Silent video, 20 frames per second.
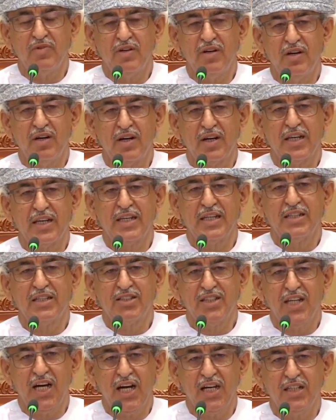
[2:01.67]
are getting
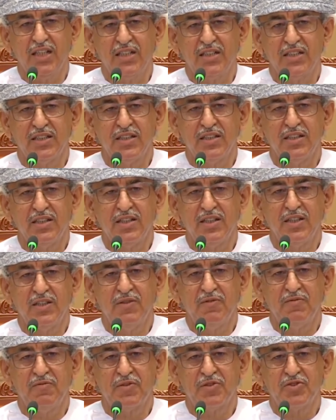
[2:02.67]
tired,
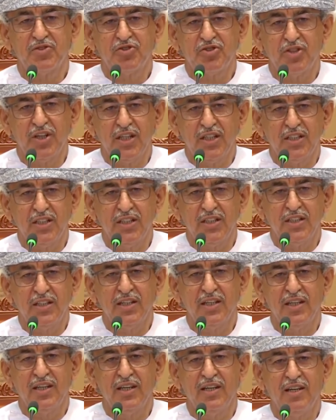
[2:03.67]
frustrated,
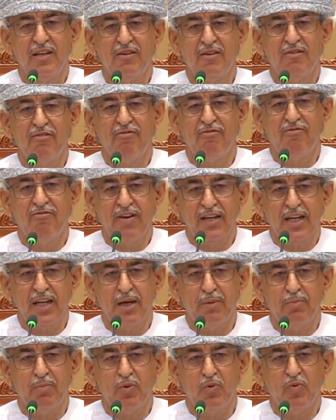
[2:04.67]
fed
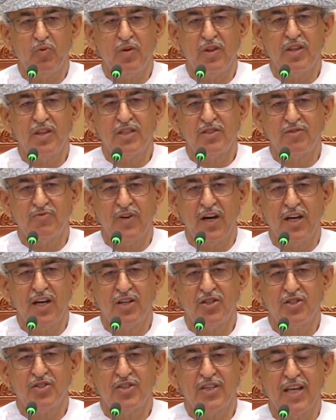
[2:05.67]
up with this
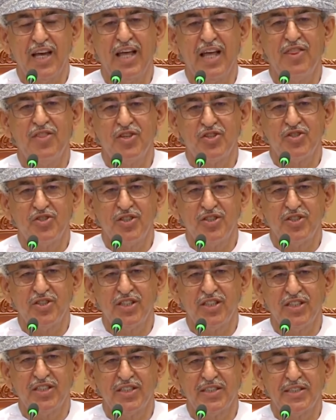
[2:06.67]
virus and this
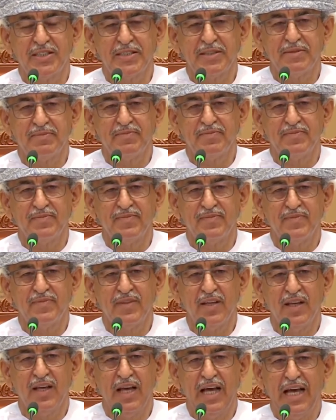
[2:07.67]
disease.
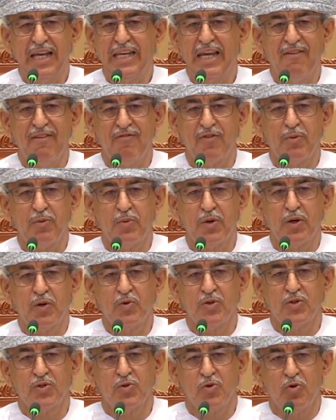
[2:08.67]
And everybody
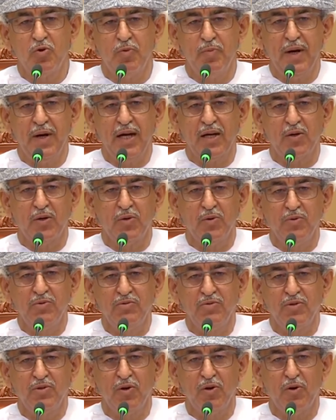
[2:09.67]
wants to go back to
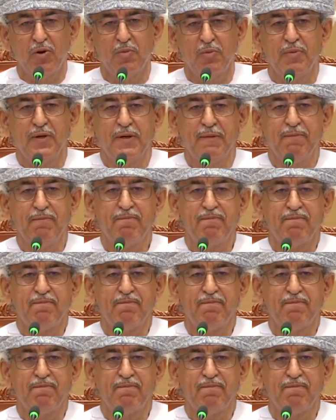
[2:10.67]
normal.